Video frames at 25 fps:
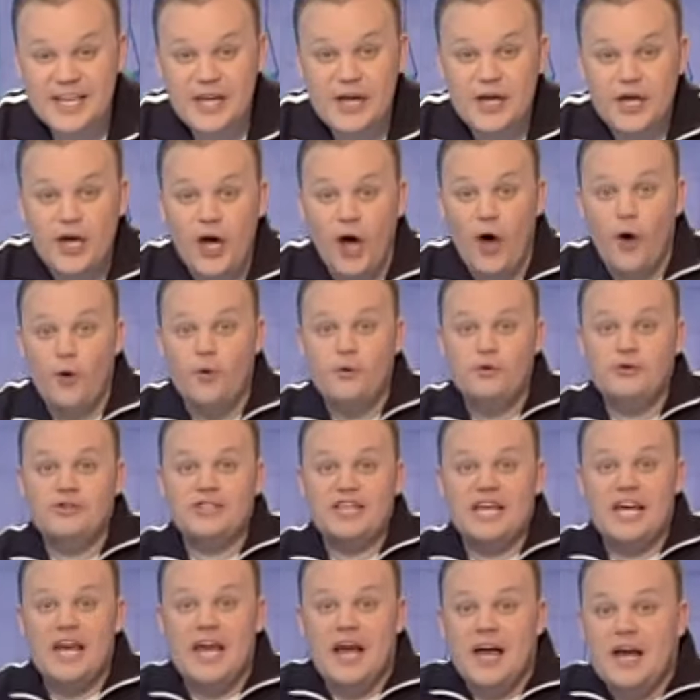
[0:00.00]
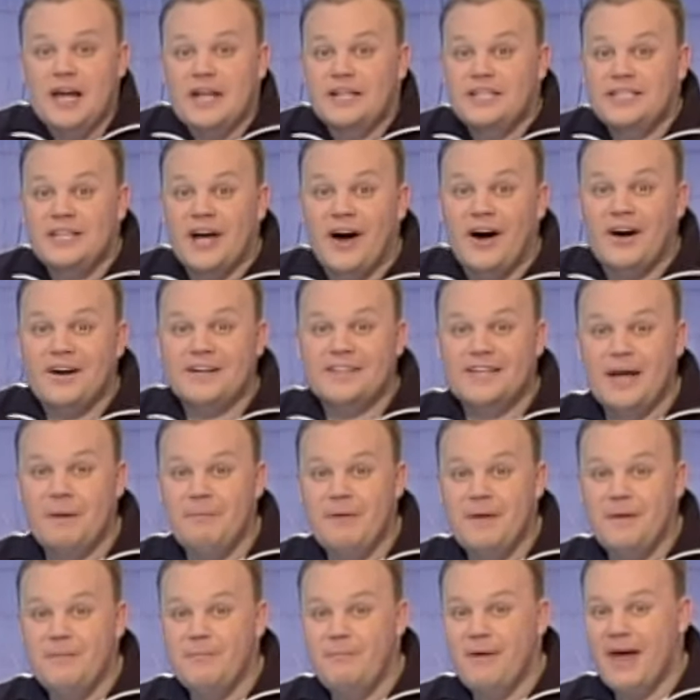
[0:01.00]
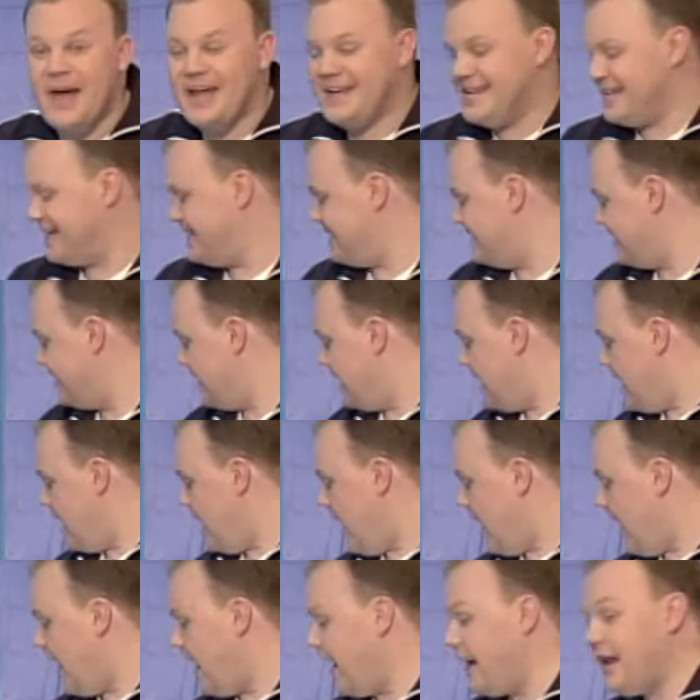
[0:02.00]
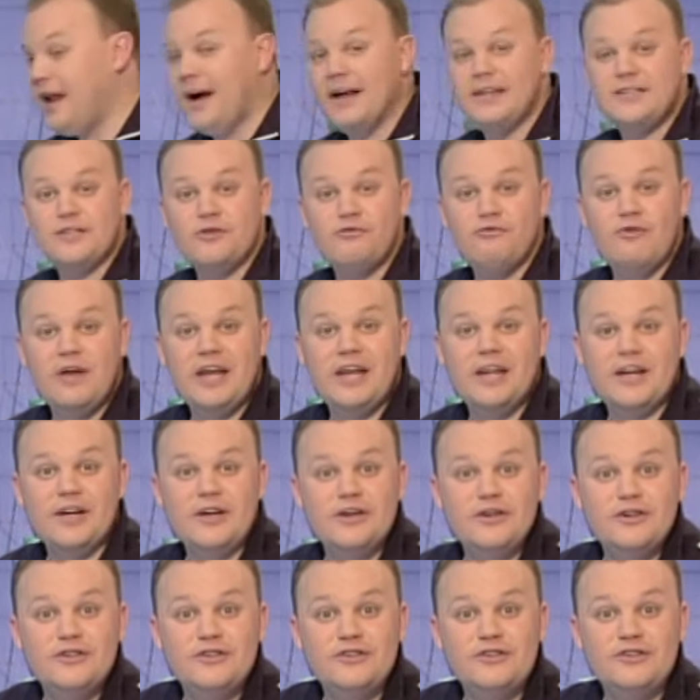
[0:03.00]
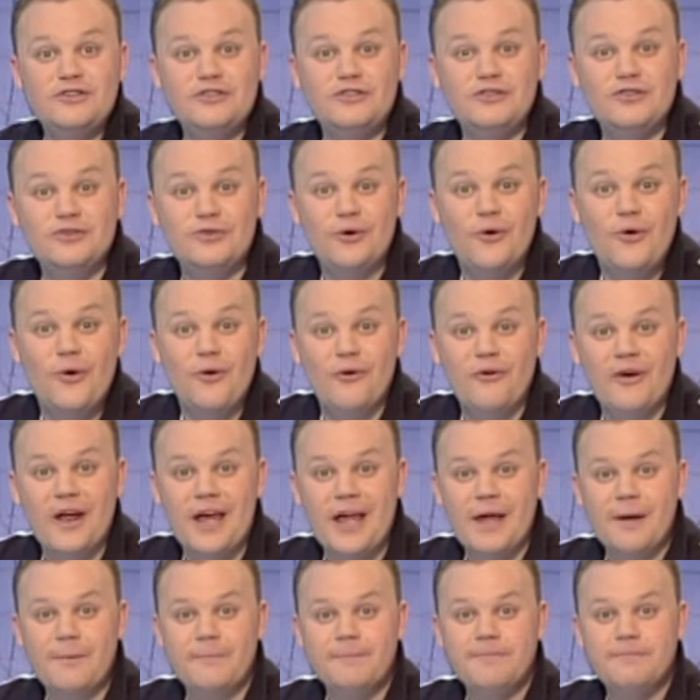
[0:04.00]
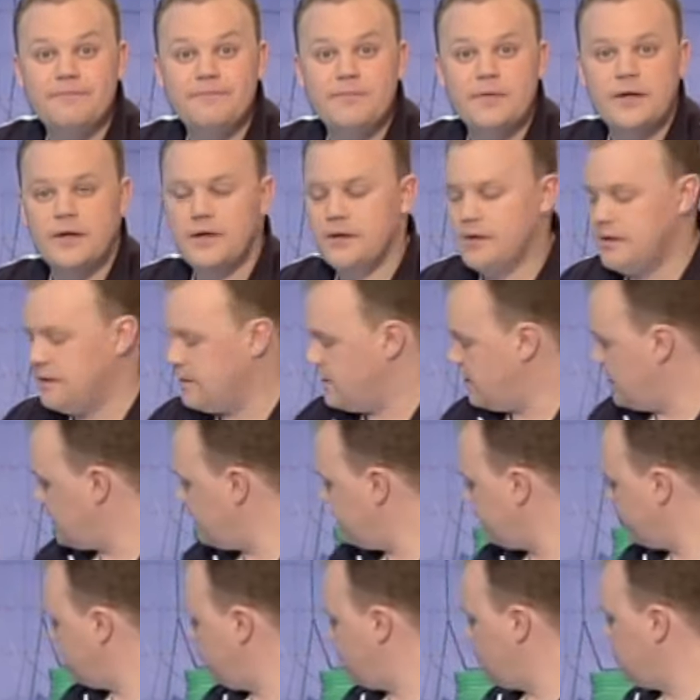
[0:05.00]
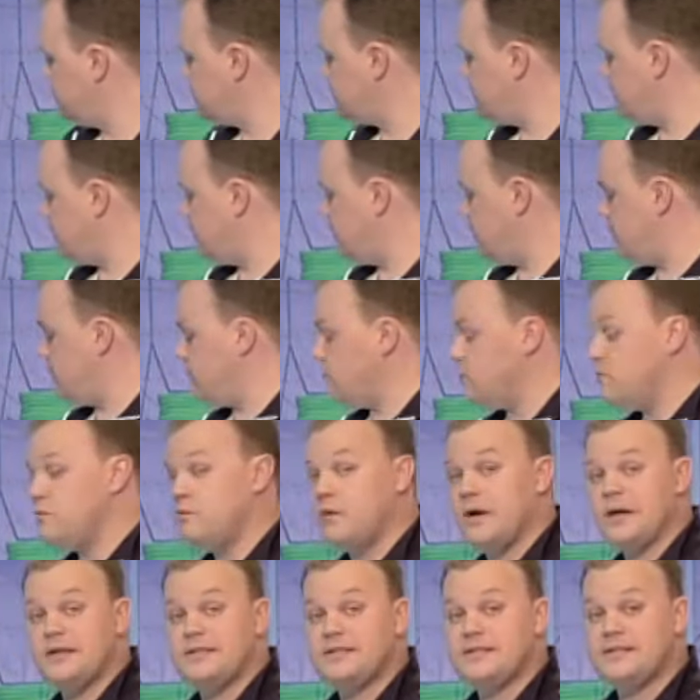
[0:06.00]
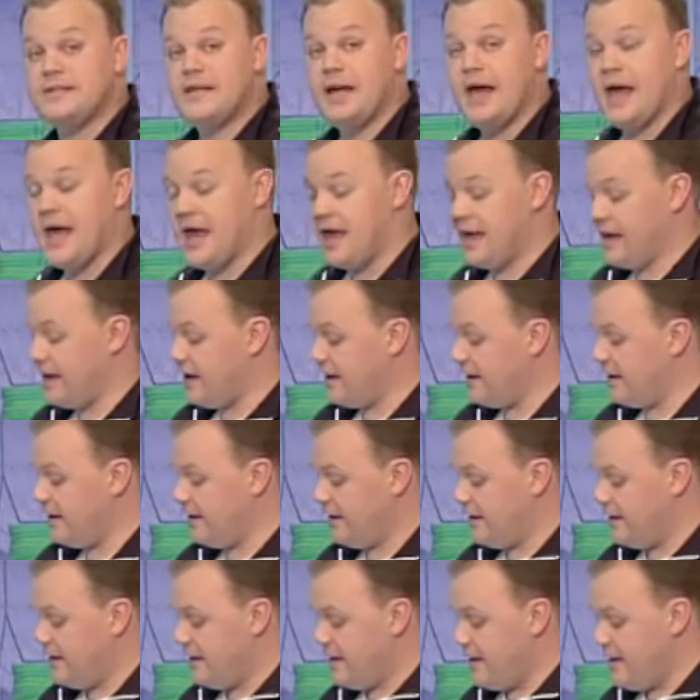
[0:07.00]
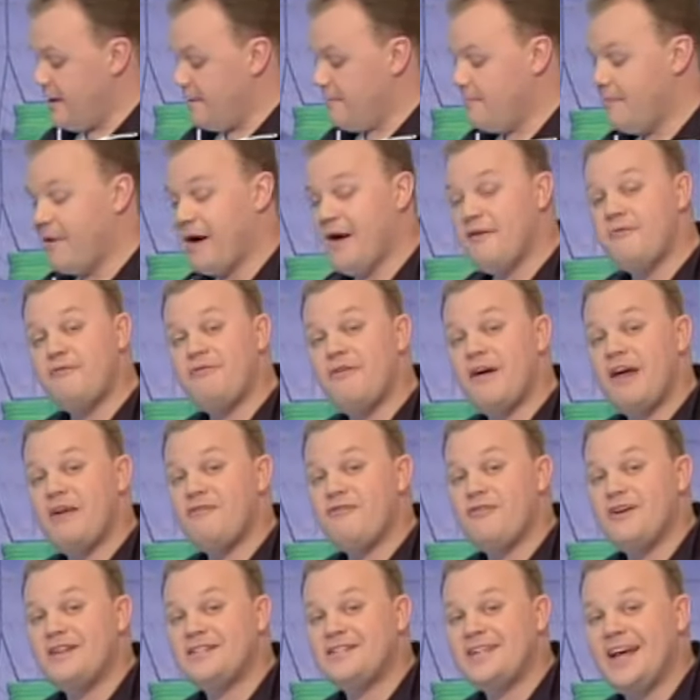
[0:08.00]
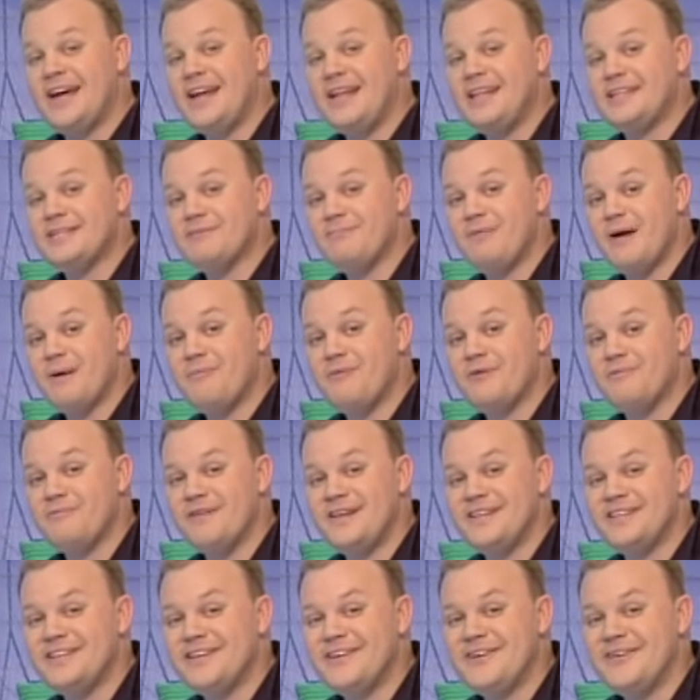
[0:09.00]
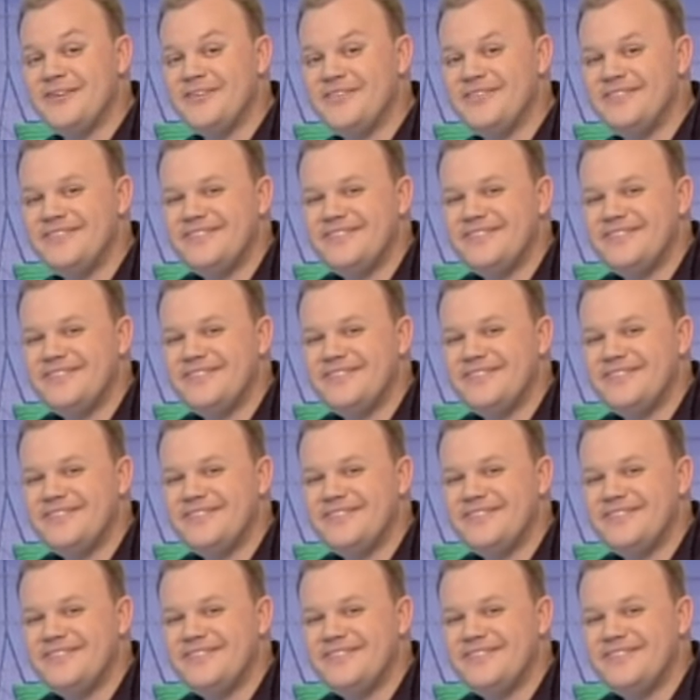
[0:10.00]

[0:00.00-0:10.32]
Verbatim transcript: and cozy, tucked up in bed, I like to read a good story. And of course, I always take my favourite teddy to bed with me too.